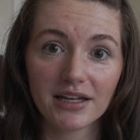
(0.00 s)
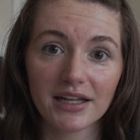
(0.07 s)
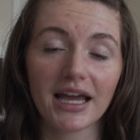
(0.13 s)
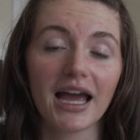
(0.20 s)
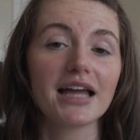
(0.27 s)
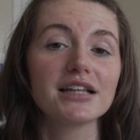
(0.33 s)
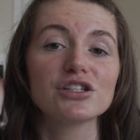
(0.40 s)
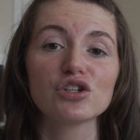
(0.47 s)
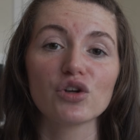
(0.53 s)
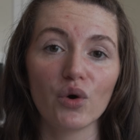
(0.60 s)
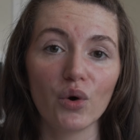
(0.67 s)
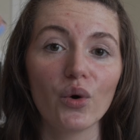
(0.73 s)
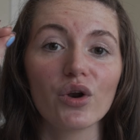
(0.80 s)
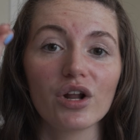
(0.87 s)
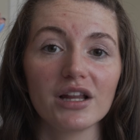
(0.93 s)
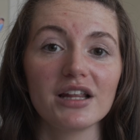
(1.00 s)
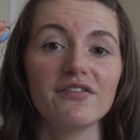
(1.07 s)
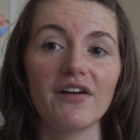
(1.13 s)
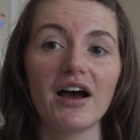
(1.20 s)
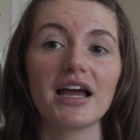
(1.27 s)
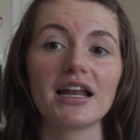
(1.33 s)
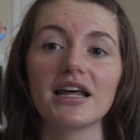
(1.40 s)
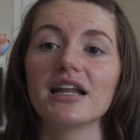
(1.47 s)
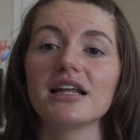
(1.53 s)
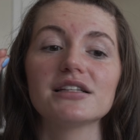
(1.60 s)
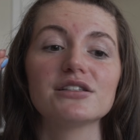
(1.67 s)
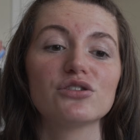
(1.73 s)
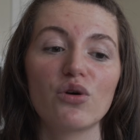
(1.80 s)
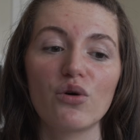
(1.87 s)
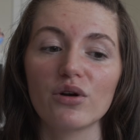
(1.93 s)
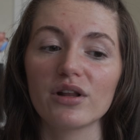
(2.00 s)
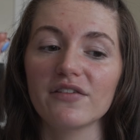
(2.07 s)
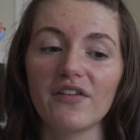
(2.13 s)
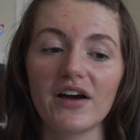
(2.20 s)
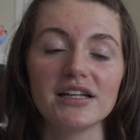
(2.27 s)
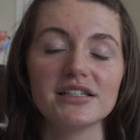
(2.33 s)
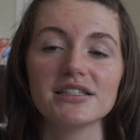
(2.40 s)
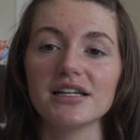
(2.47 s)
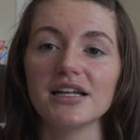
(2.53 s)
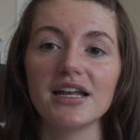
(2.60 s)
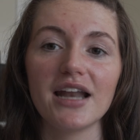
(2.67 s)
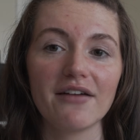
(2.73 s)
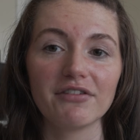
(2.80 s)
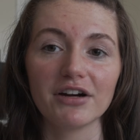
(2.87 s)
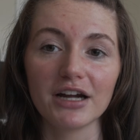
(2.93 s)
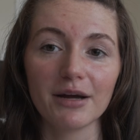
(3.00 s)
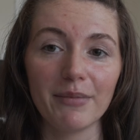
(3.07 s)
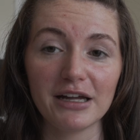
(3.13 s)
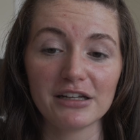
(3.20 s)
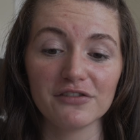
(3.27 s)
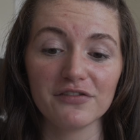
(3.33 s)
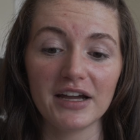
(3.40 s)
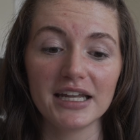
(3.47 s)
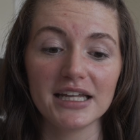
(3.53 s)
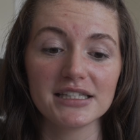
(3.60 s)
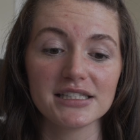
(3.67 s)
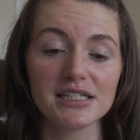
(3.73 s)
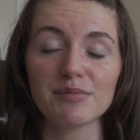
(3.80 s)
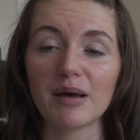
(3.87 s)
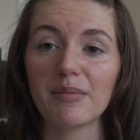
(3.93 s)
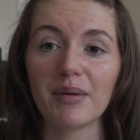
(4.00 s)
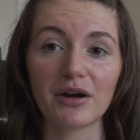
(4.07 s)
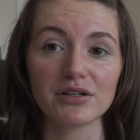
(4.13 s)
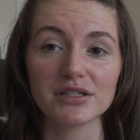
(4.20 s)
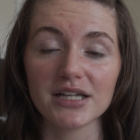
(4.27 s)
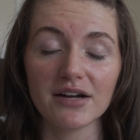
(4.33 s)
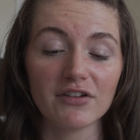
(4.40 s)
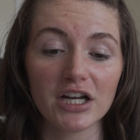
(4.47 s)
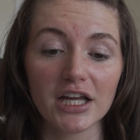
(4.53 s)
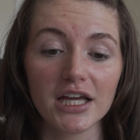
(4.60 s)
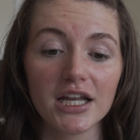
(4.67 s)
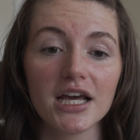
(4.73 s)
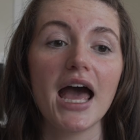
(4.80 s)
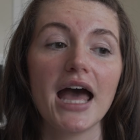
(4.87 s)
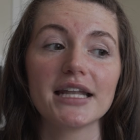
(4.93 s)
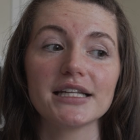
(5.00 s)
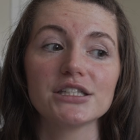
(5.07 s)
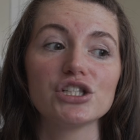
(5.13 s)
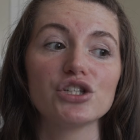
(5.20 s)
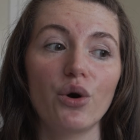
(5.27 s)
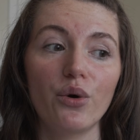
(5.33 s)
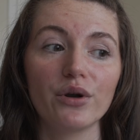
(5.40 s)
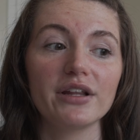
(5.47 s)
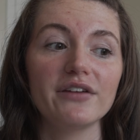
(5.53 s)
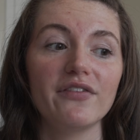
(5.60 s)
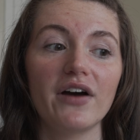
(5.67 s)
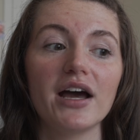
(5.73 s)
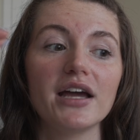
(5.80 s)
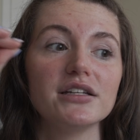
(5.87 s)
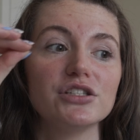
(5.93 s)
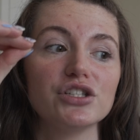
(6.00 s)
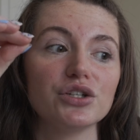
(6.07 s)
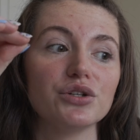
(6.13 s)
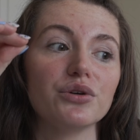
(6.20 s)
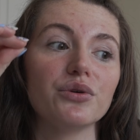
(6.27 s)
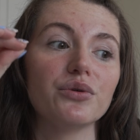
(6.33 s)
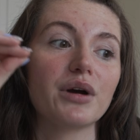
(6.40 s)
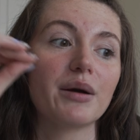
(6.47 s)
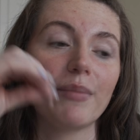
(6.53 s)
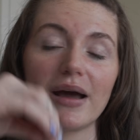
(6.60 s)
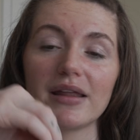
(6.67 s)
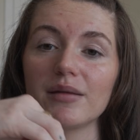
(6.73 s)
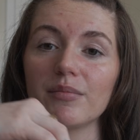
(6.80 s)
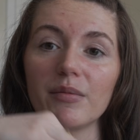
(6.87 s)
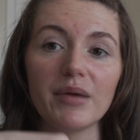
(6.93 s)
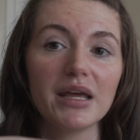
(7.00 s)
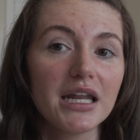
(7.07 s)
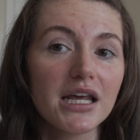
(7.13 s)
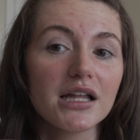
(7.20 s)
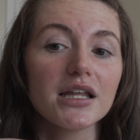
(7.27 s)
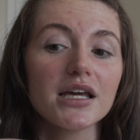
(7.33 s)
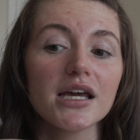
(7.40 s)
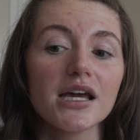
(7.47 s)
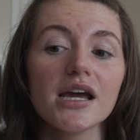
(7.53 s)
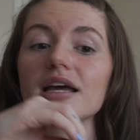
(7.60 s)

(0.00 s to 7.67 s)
Like, it's totally fine, and it's totally fine to never combine your finances. My parents never did, and it's totally fine to combine them immediately.